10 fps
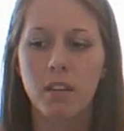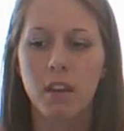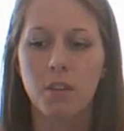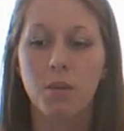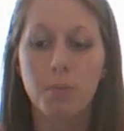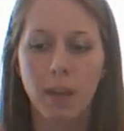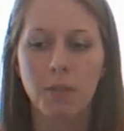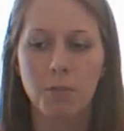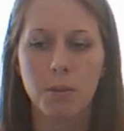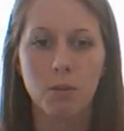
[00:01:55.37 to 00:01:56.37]
that
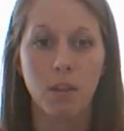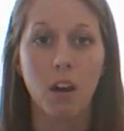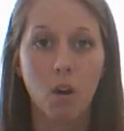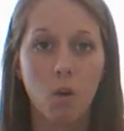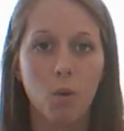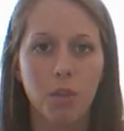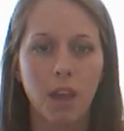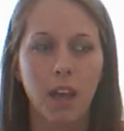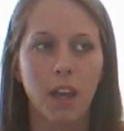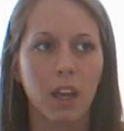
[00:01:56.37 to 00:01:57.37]
remained with me through that whole
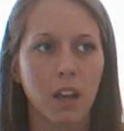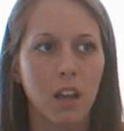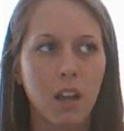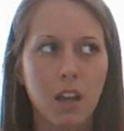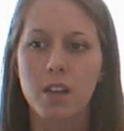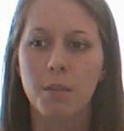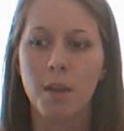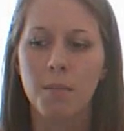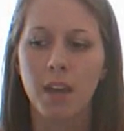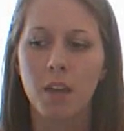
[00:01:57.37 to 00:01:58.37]
thing, and I
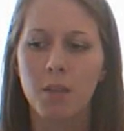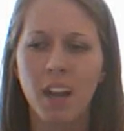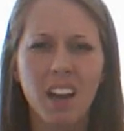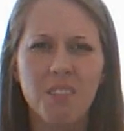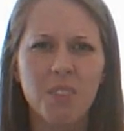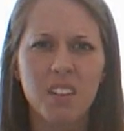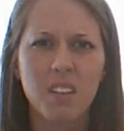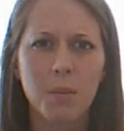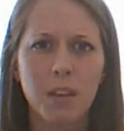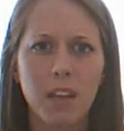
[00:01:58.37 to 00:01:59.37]
mean, I had friends
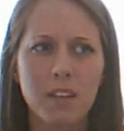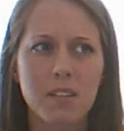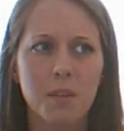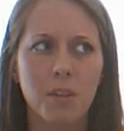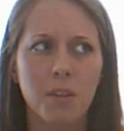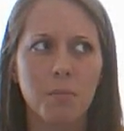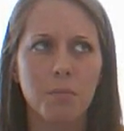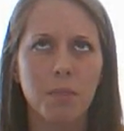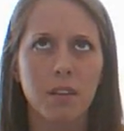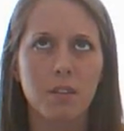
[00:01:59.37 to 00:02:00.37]
tell me they just didn't want to
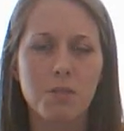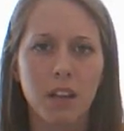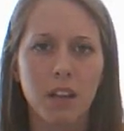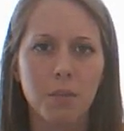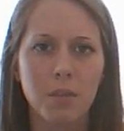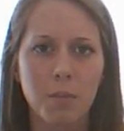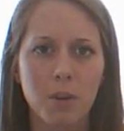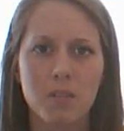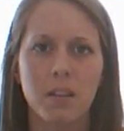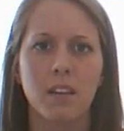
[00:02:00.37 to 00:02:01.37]
be associated with a
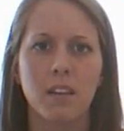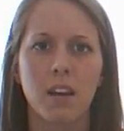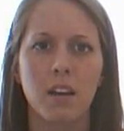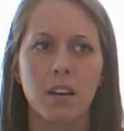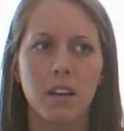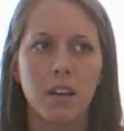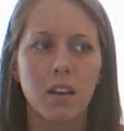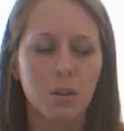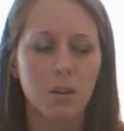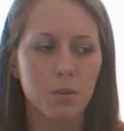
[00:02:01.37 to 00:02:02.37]
person like that,
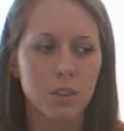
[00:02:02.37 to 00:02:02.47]
which